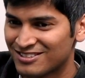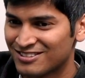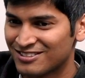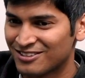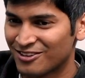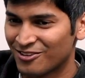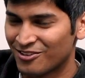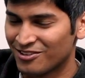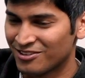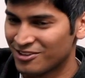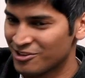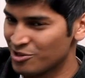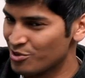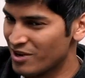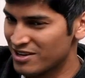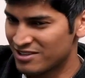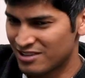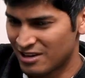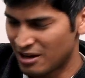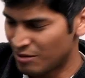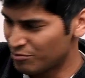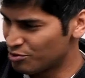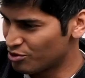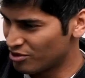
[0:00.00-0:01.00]
in the US, and
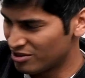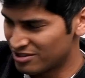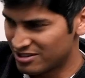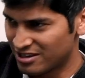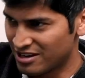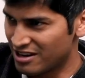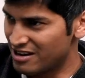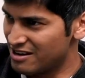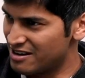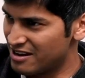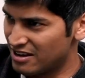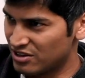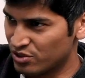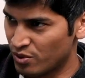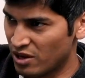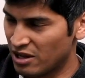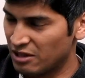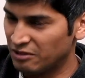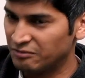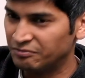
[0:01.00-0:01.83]
I'm sure it's in India as well,